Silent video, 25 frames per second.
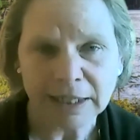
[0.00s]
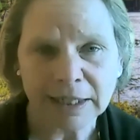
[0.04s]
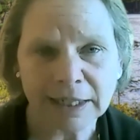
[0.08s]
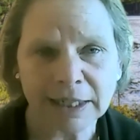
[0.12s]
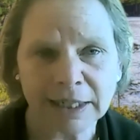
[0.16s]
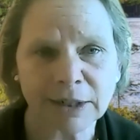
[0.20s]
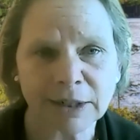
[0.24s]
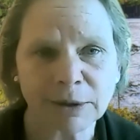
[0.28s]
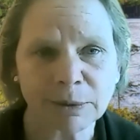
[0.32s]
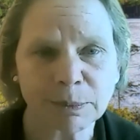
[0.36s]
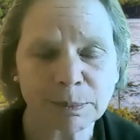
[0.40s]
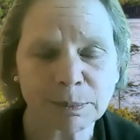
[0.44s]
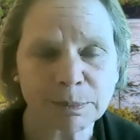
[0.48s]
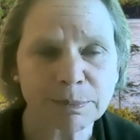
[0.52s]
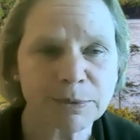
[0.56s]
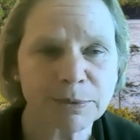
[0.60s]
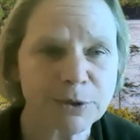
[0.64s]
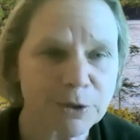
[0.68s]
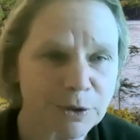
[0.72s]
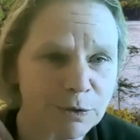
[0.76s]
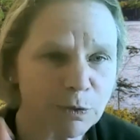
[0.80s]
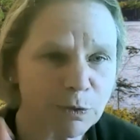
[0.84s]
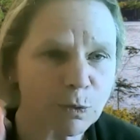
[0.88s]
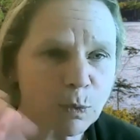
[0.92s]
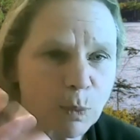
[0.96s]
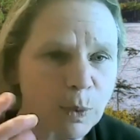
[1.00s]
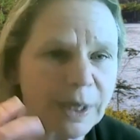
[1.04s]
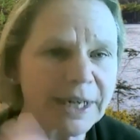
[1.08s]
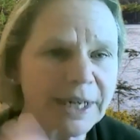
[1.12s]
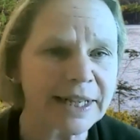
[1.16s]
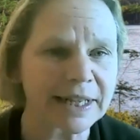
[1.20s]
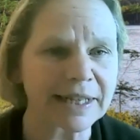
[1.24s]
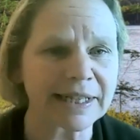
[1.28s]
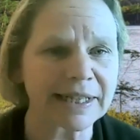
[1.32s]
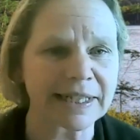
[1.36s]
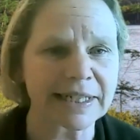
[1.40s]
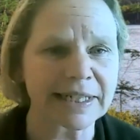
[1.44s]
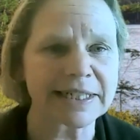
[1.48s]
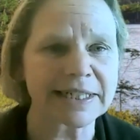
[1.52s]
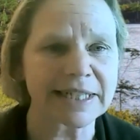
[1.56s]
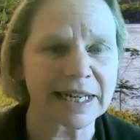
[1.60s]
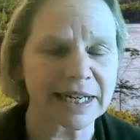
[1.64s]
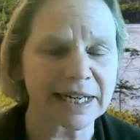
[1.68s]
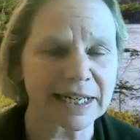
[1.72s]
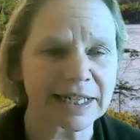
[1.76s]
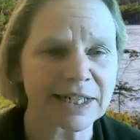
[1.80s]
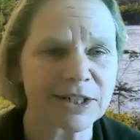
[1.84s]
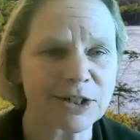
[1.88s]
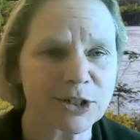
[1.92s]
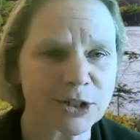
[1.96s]
you know, sort of one of the things
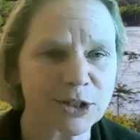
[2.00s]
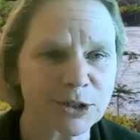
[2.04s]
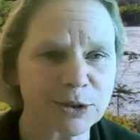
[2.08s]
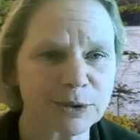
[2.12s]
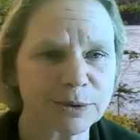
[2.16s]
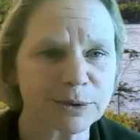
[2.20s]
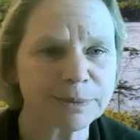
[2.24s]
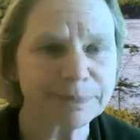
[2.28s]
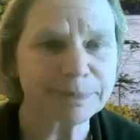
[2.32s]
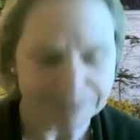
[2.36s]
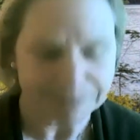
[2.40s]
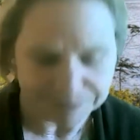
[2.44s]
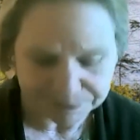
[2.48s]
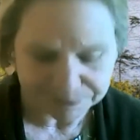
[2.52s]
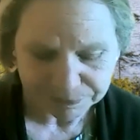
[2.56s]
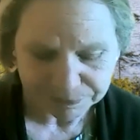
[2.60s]
that it can do.